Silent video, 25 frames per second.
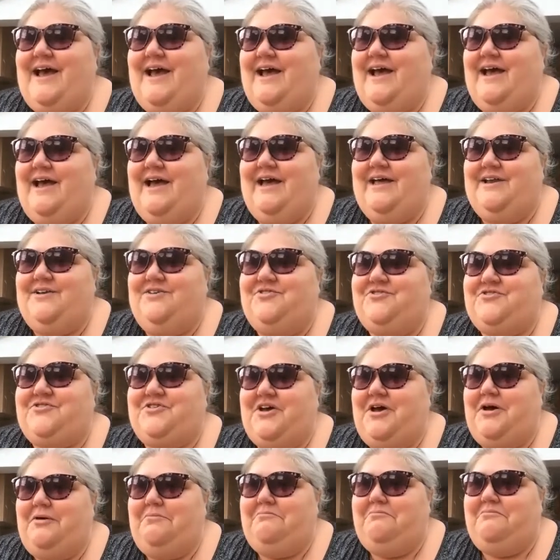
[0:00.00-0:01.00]

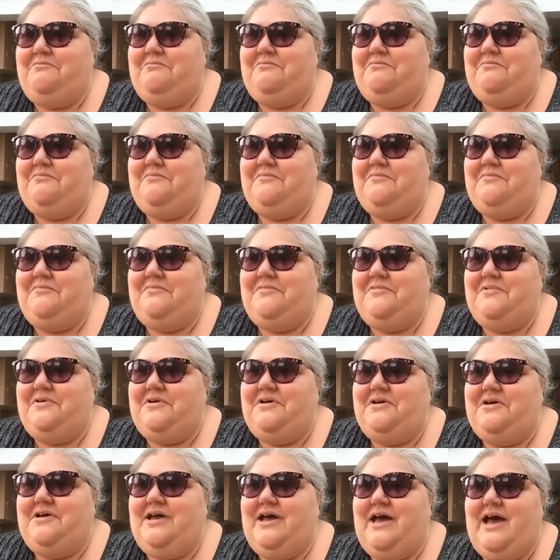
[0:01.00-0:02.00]

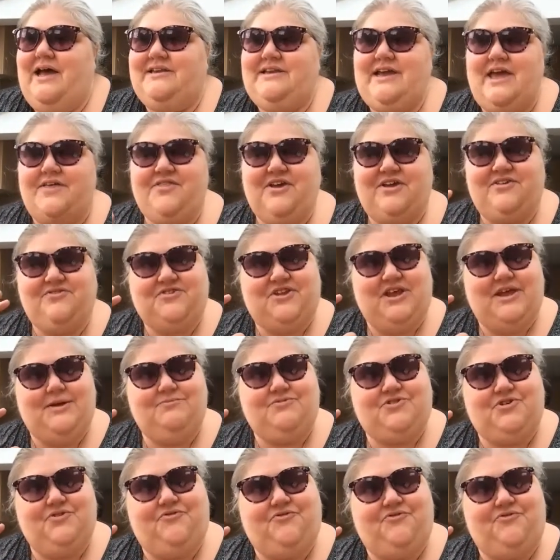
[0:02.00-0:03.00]
And yet they
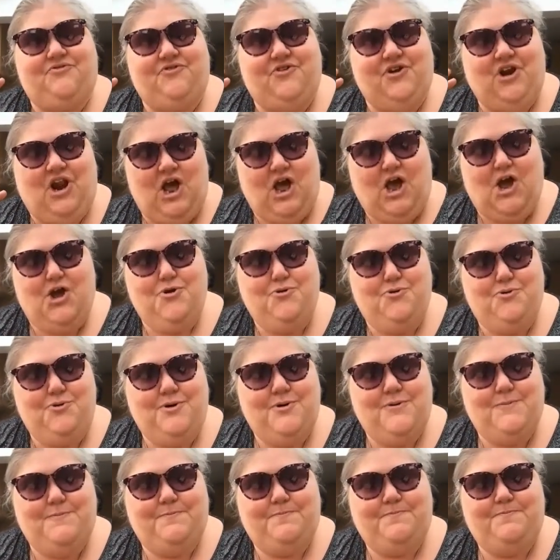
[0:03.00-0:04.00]
seemed to flow.
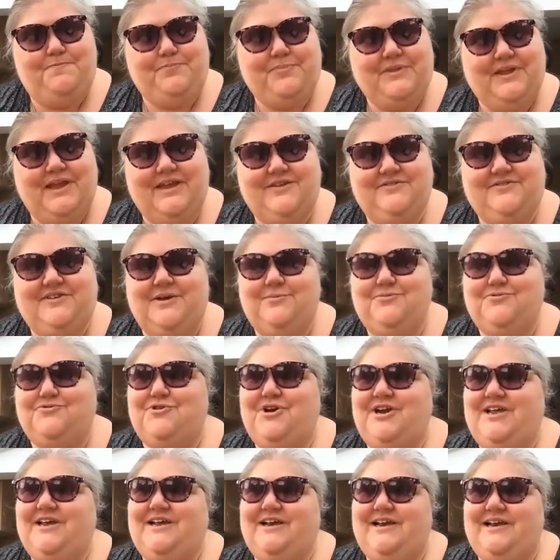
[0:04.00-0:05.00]
It seemed
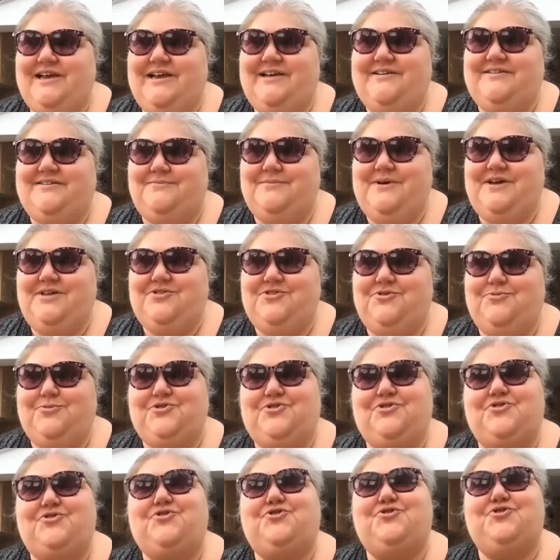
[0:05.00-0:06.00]
really clear to me that there was
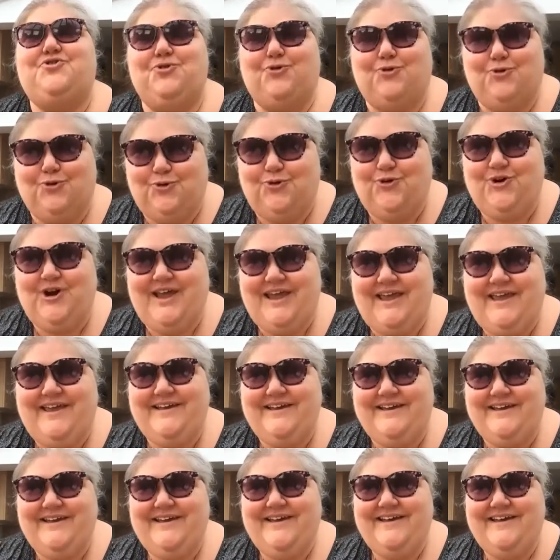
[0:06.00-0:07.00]
a story
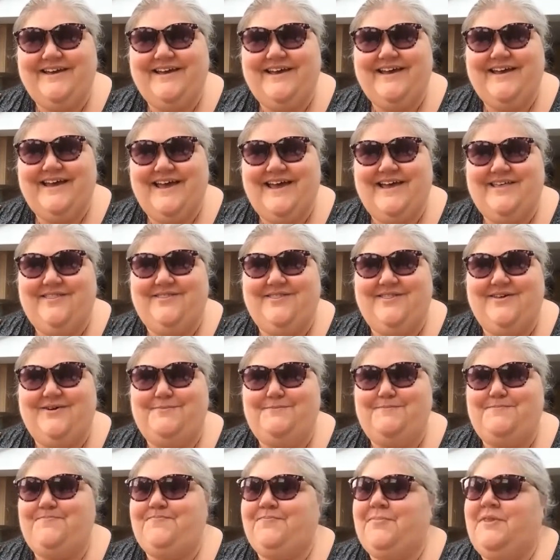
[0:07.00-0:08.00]
in
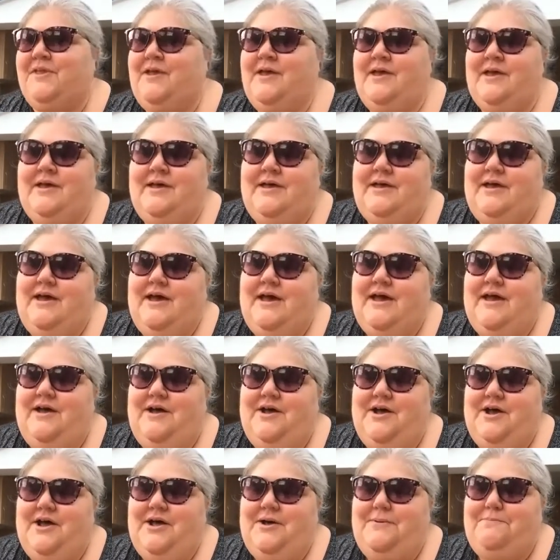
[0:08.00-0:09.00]
them.
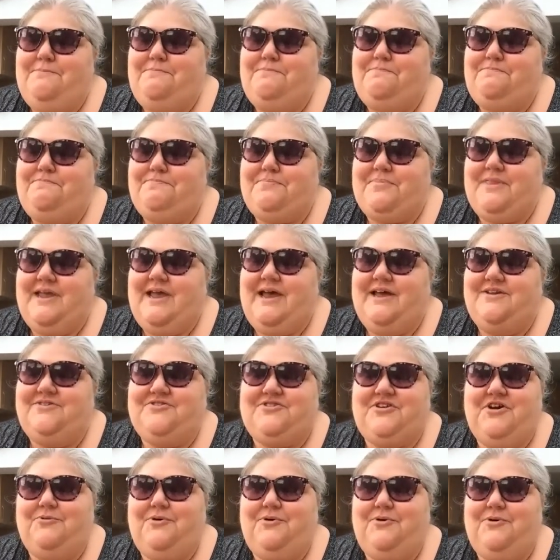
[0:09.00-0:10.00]
And
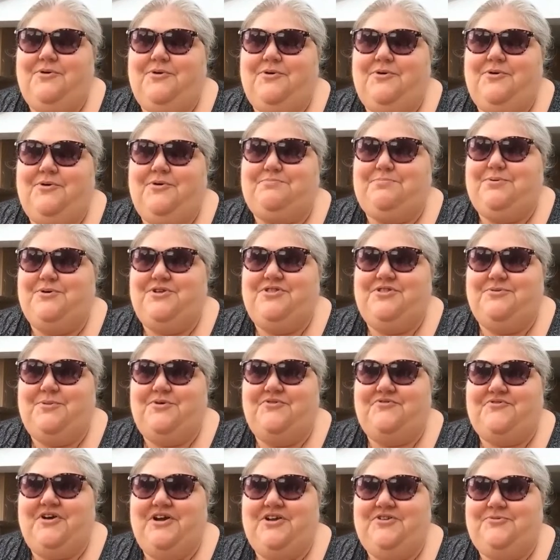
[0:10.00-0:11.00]
so I started putting them
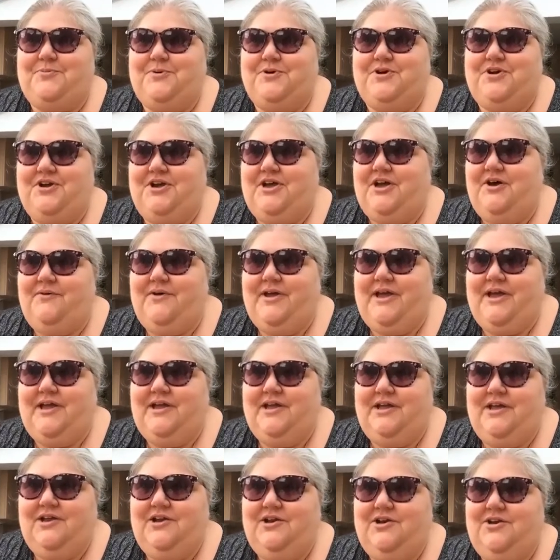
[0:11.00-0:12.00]
on Facebook and going,
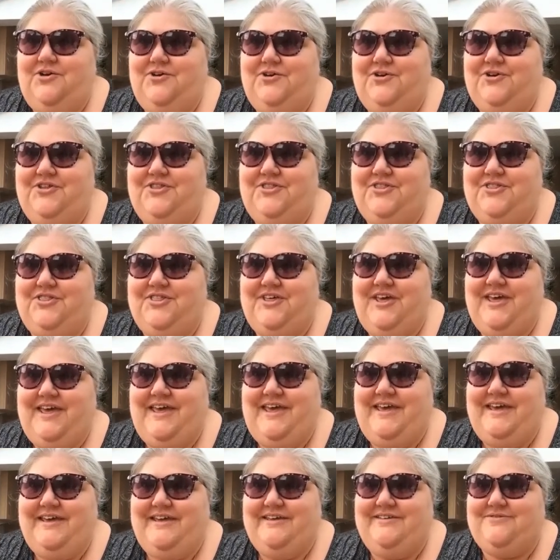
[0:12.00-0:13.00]
look at
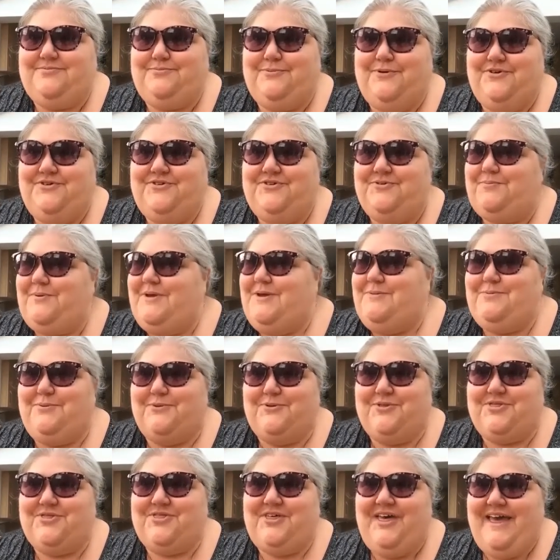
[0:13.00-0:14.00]
these, what do
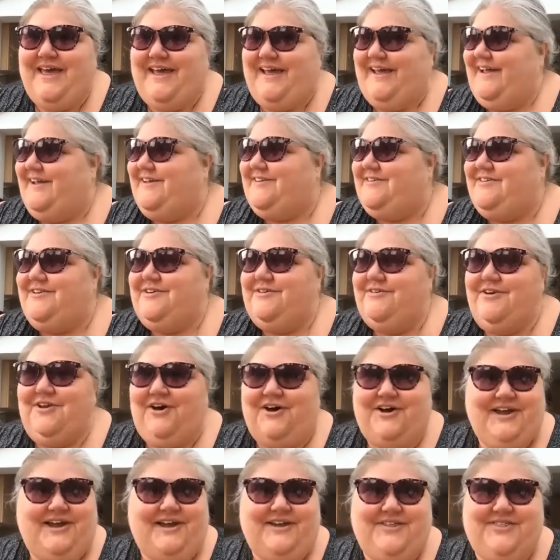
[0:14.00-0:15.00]
people think? Do you
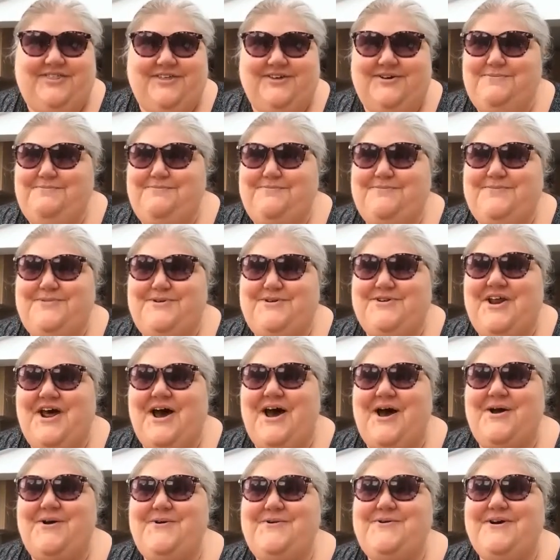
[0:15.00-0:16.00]
like them? You
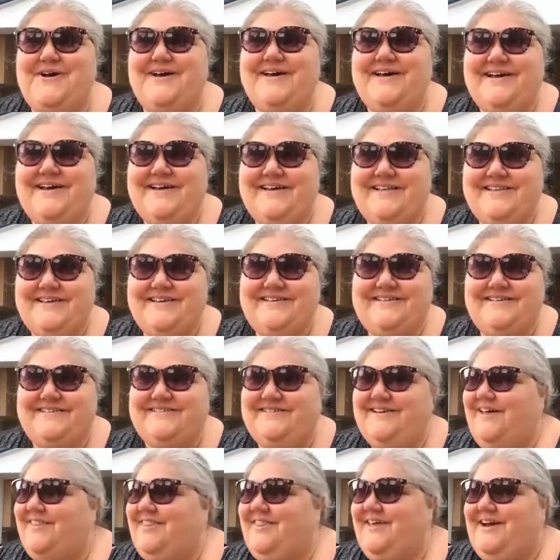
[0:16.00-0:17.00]
know, this is
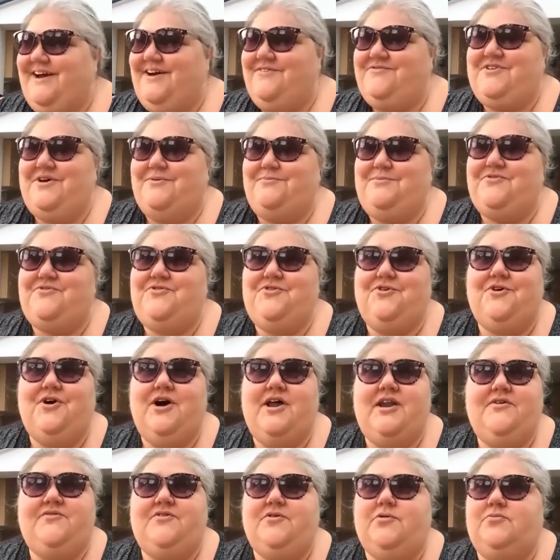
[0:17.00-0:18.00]
nothing I've done before.
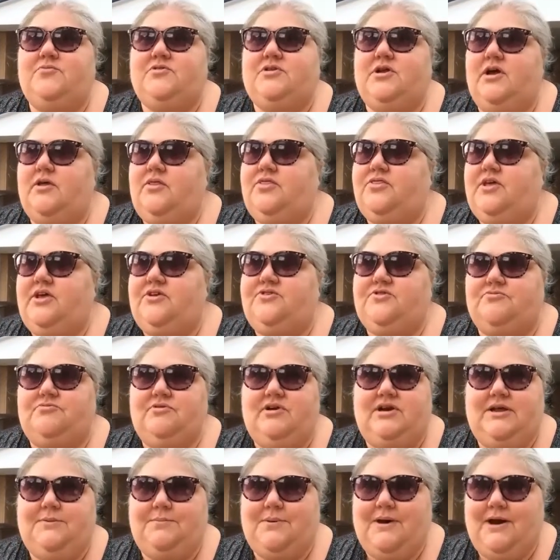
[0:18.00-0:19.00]
And everyone was like, these are
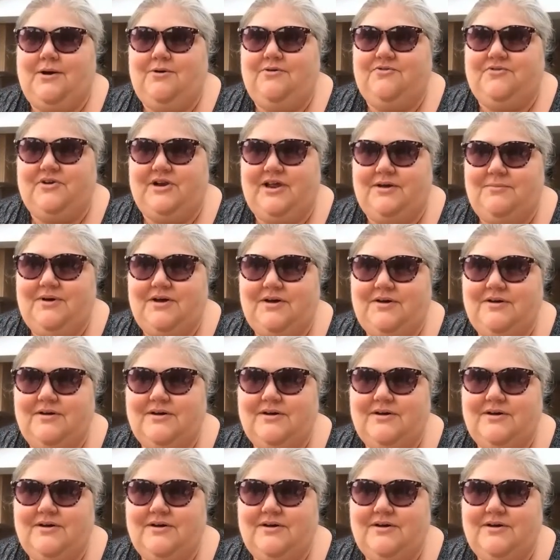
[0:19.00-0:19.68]
really powerful, Emma.